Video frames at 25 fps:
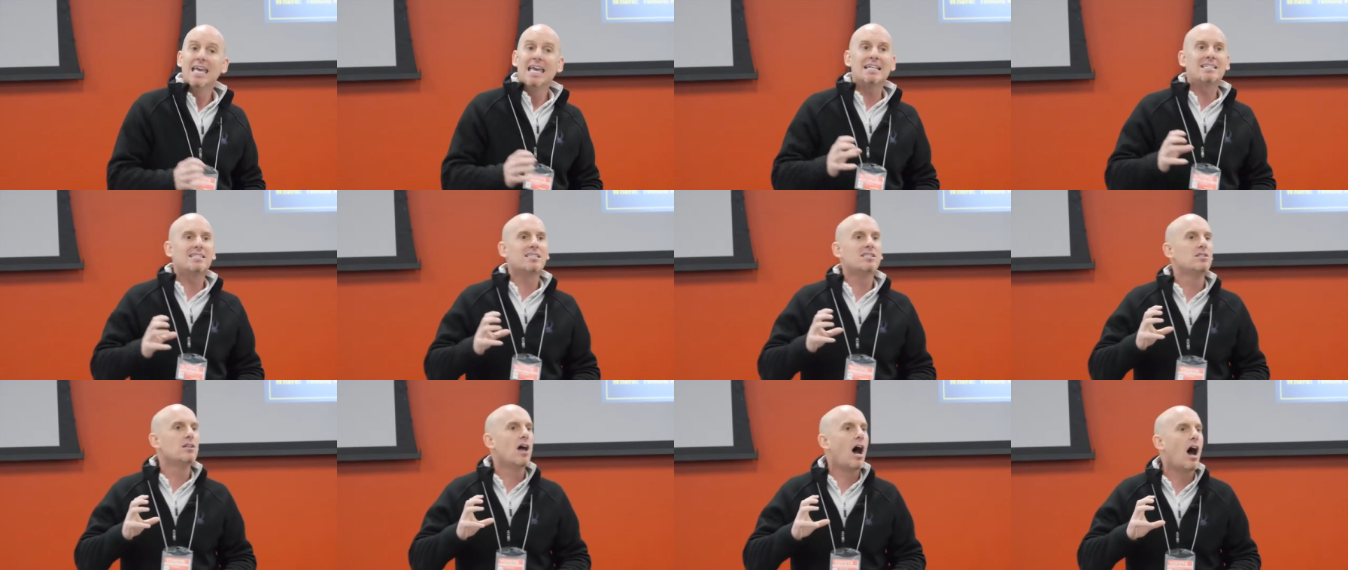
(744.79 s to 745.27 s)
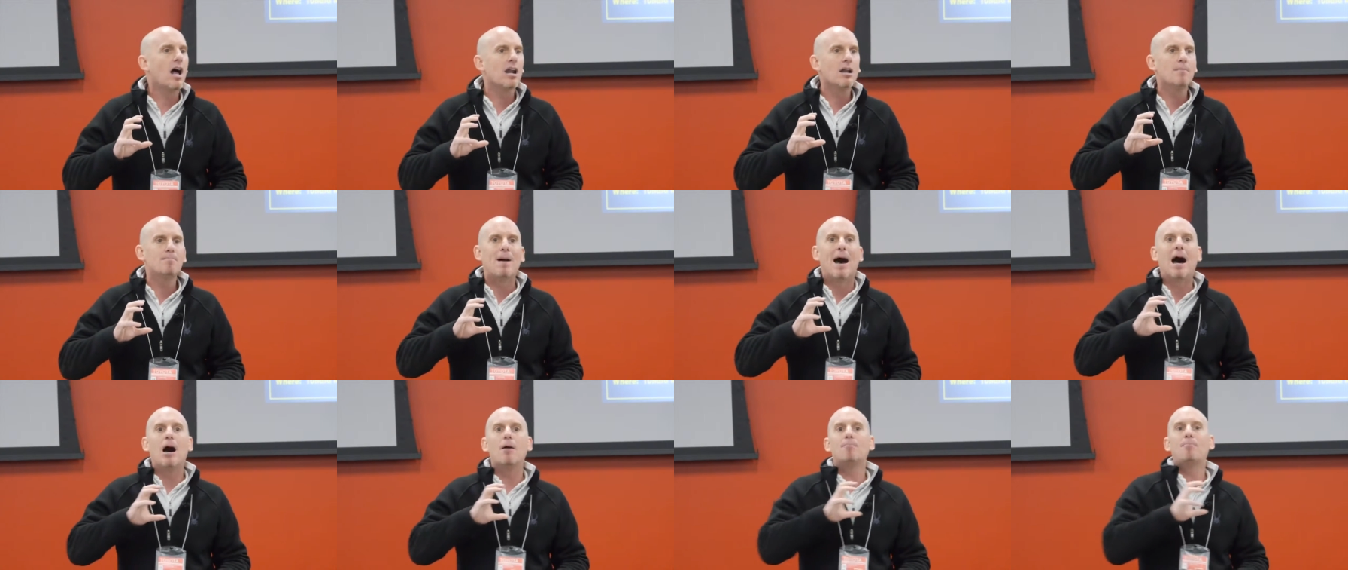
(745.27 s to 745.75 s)
It's not
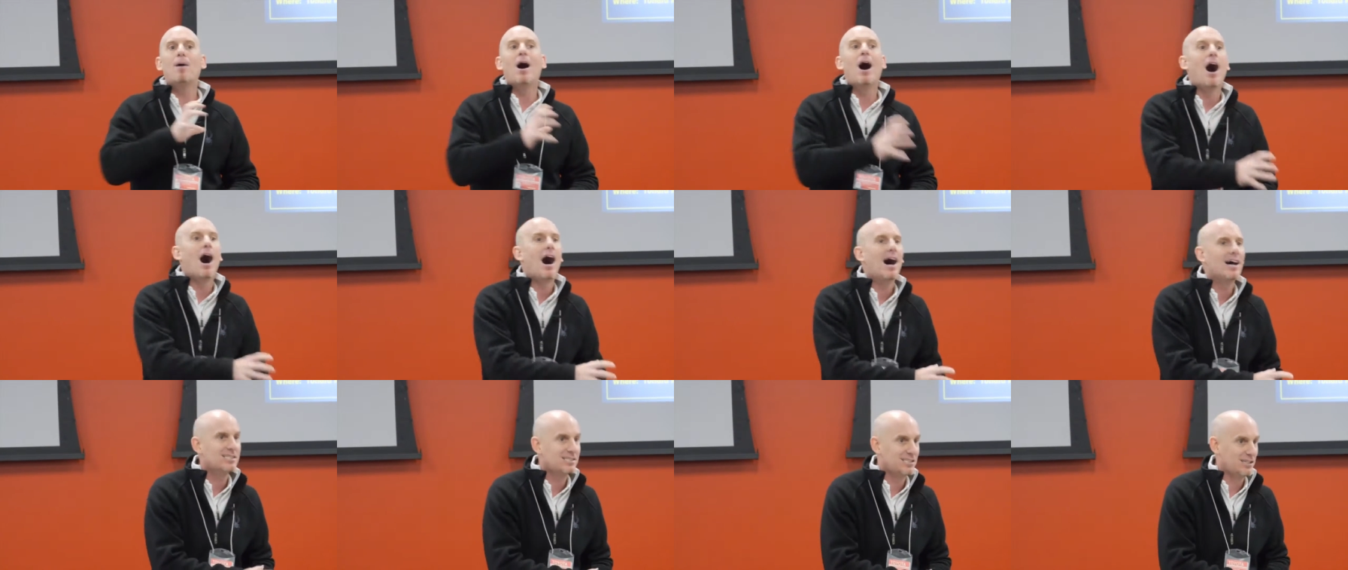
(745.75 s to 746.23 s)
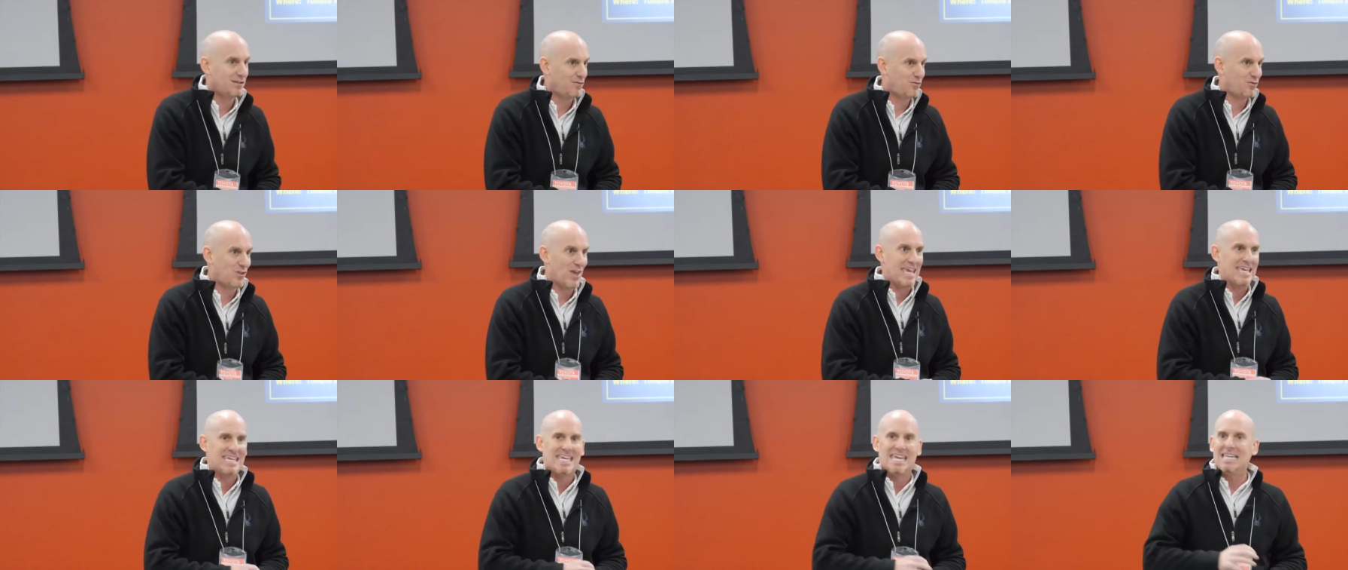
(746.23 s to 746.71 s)
about positive
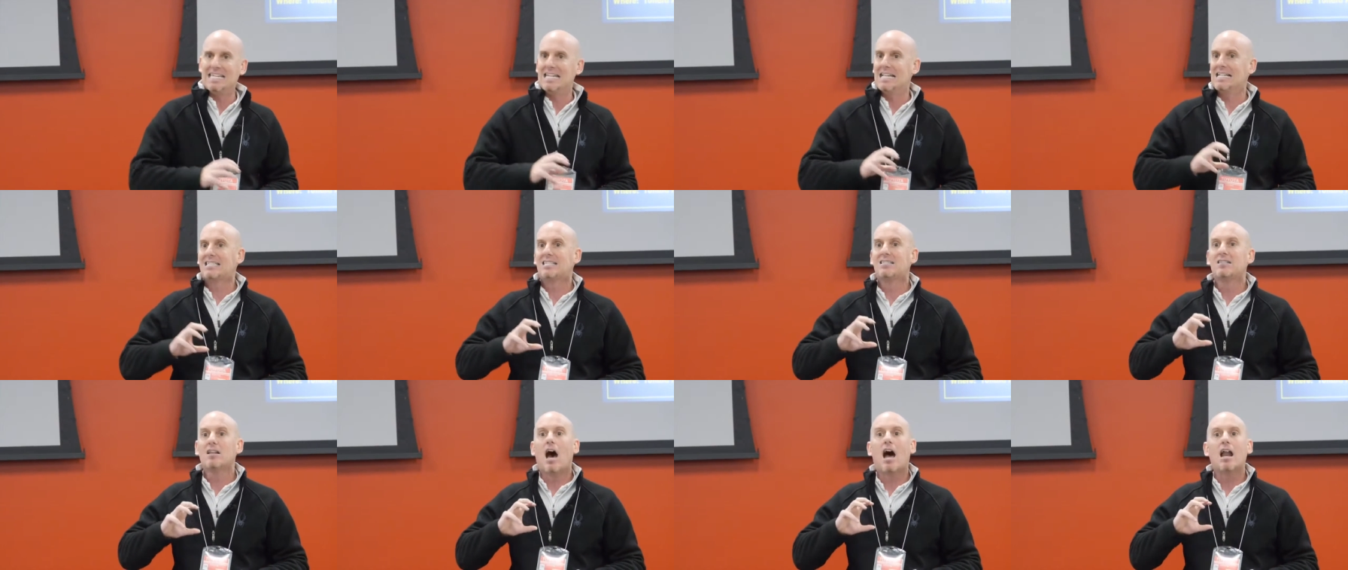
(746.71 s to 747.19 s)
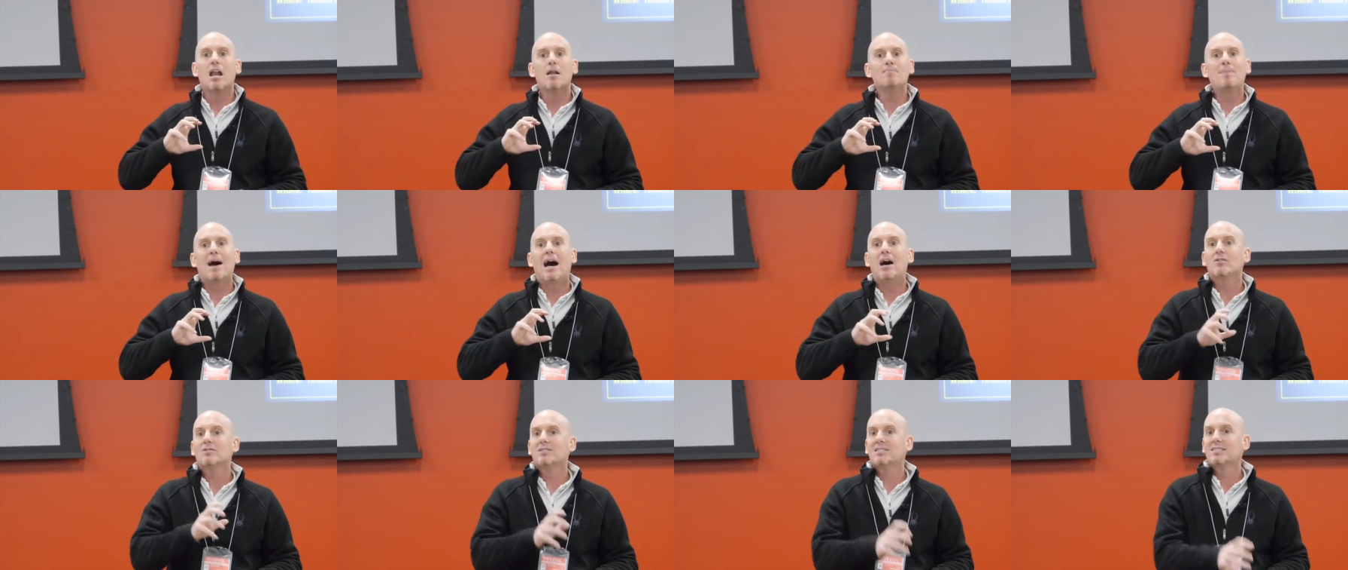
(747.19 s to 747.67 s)
thinking, it's not
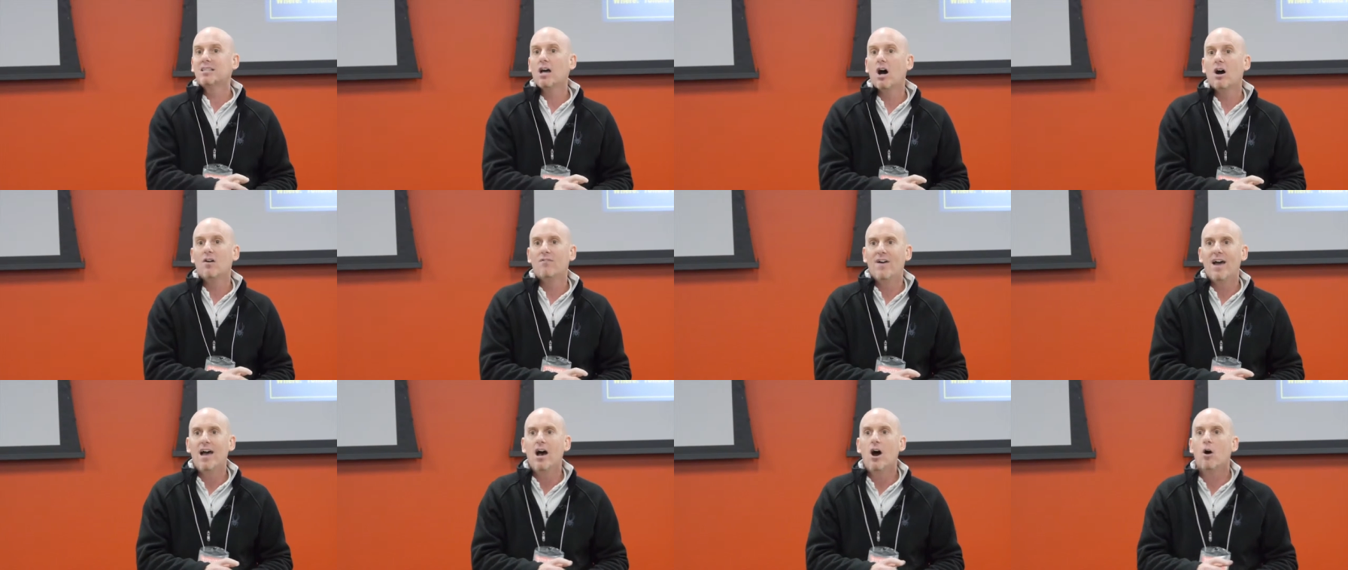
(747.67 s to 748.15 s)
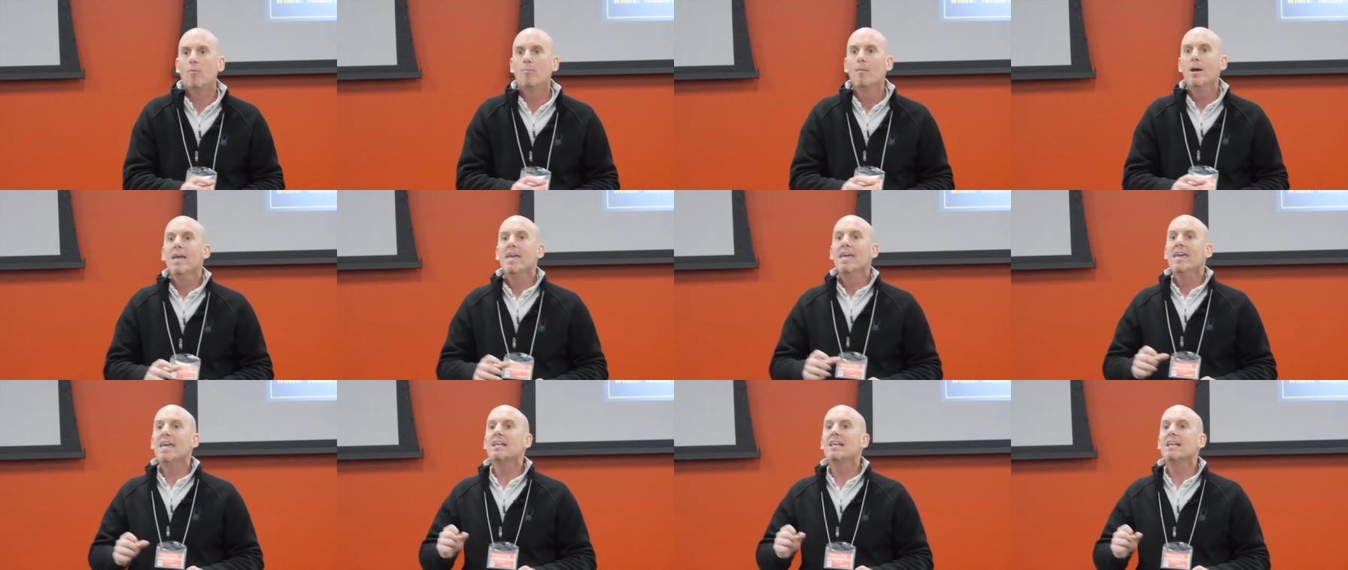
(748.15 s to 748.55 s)
about self help,